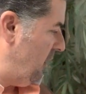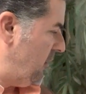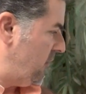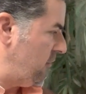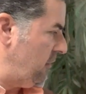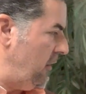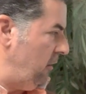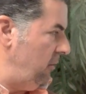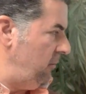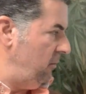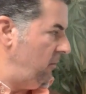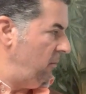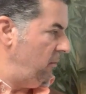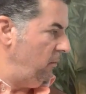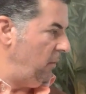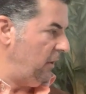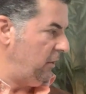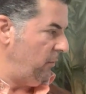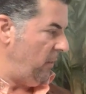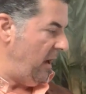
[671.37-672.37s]
So
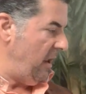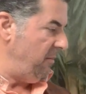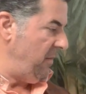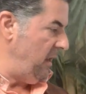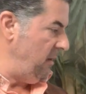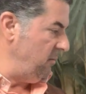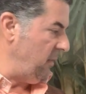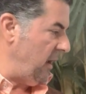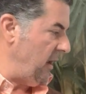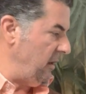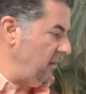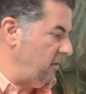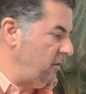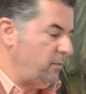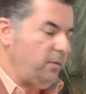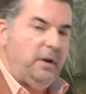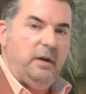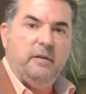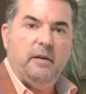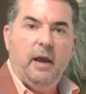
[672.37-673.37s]
what do I mean by
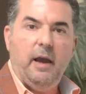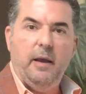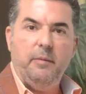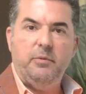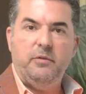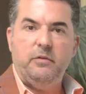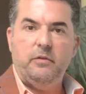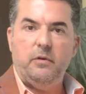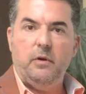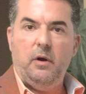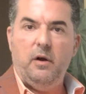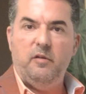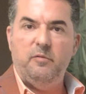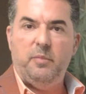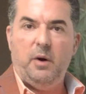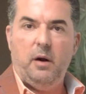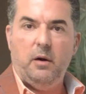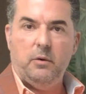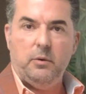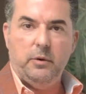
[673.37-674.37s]
3 types of
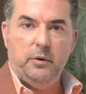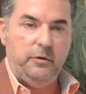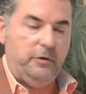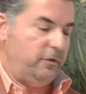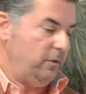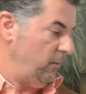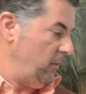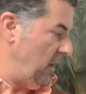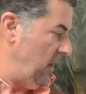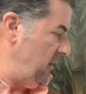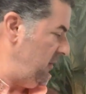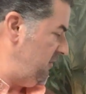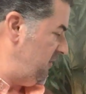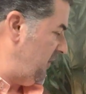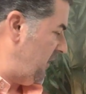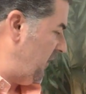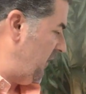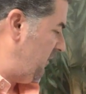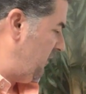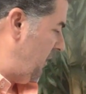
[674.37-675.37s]
borrowers? Well,
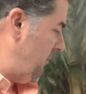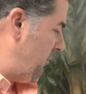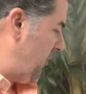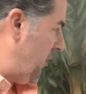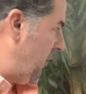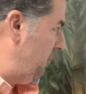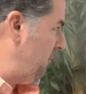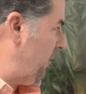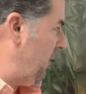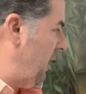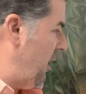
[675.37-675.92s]
very simple.